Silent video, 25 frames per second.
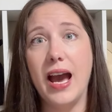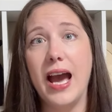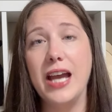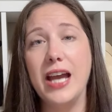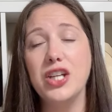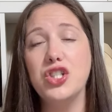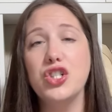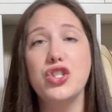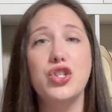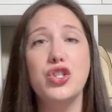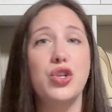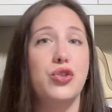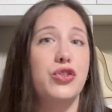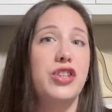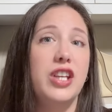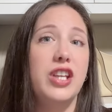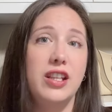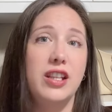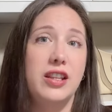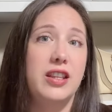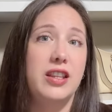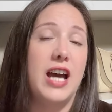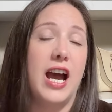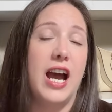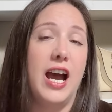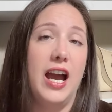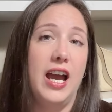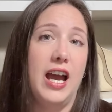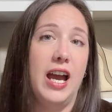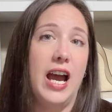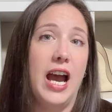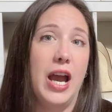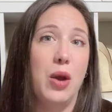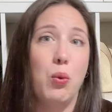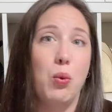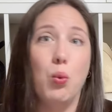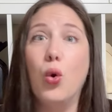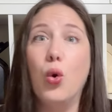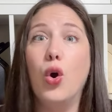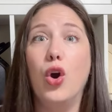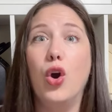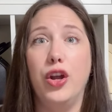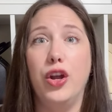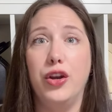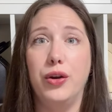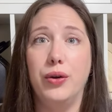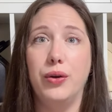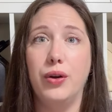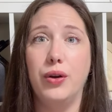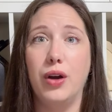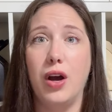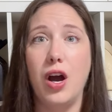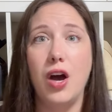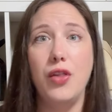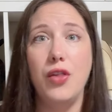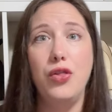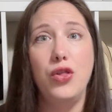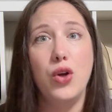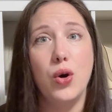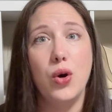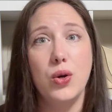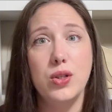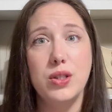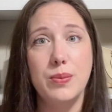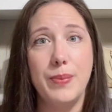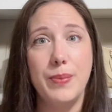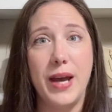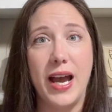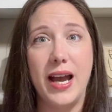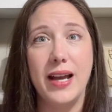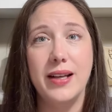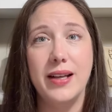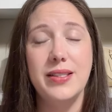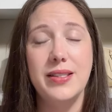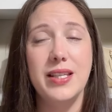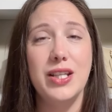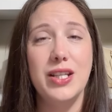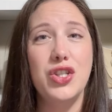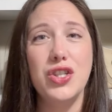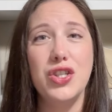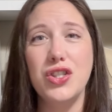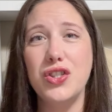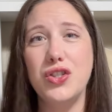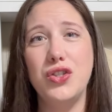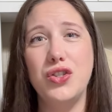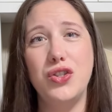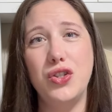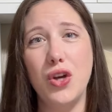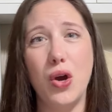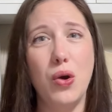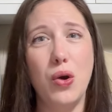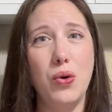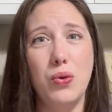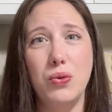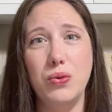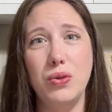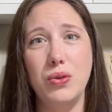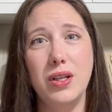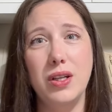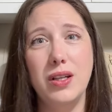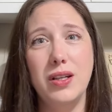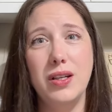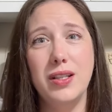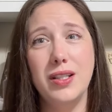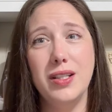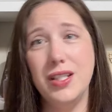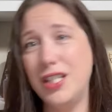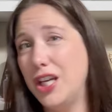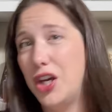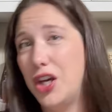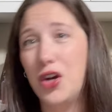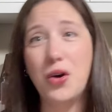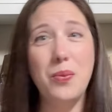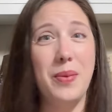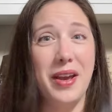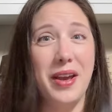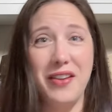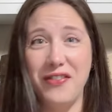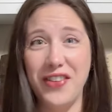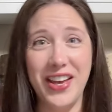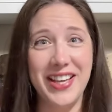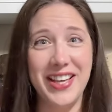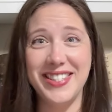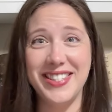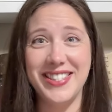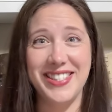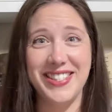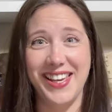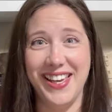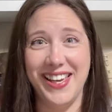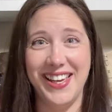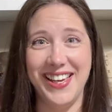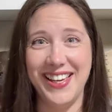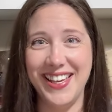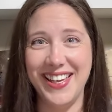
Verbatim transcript: I just don't think that I would on those bags. They just don't tickle my fancy.